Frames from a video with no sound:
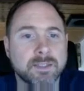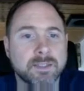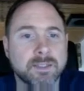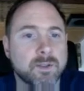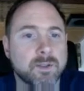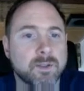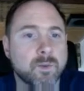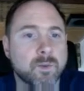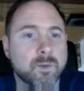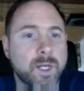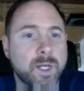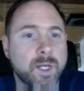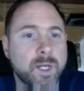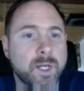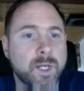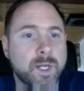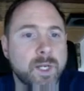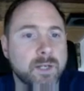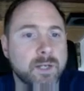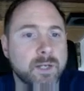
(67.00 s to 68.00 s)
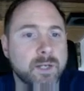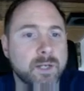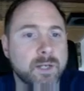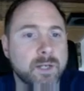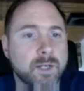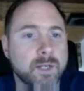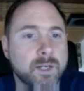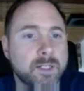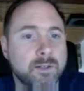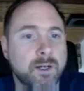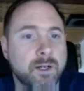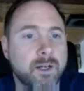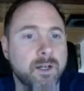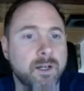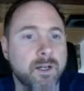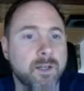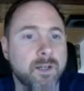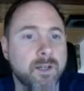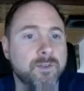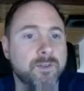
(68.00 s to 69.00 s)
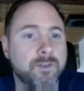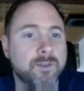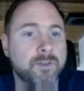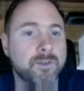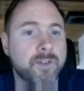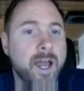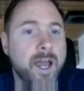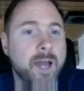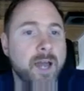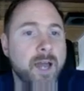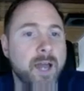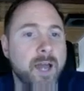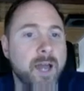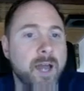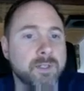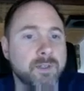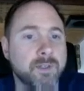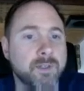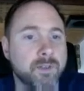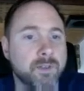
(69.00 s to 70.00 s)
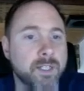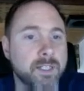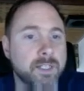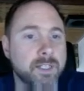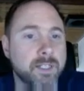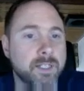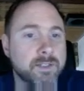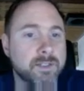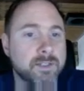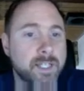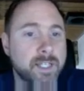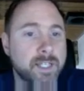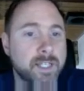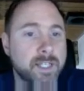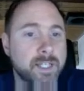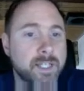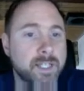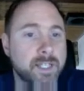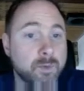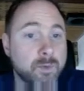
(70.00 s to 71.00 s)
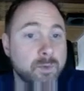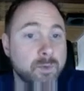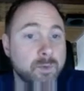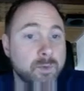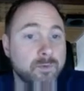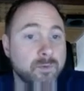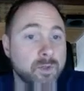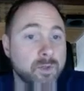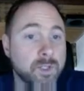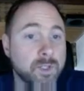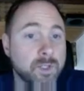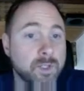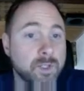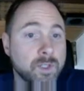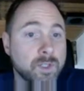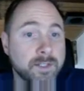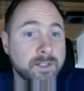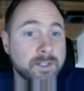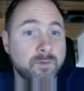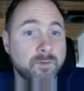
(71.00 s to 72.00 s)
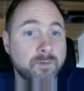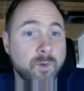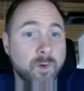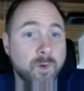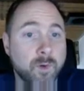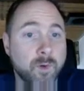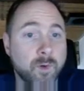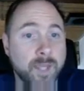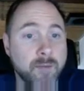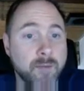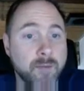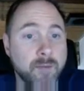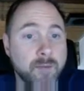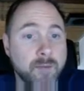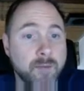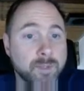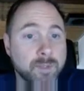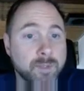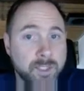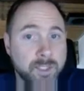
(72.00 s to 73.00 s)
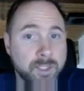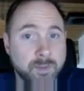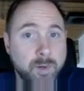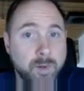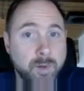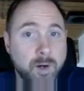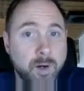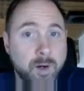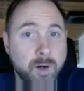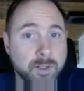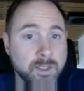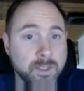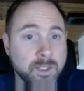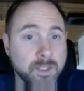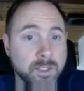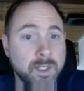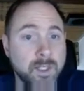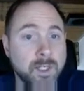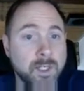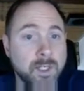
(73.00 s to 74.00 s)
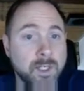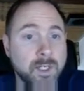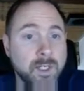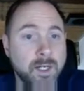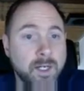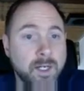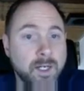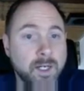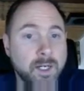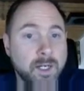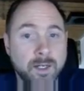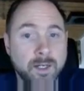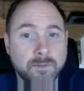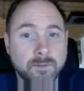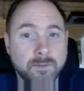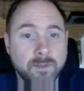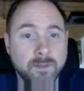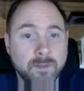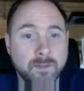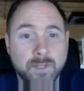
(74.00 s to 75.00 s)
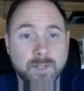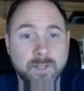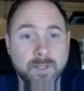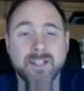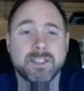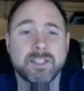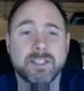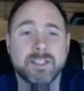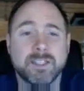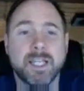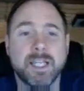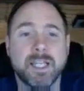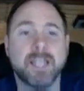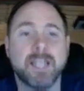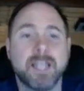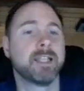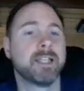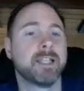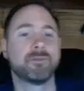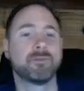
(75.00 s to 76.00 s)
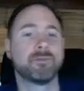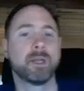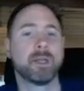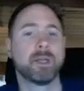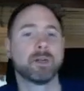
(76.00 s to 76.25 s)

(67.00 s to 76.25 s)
right down here on this tab is a link to get your referral link for that particular part and it doesn't matter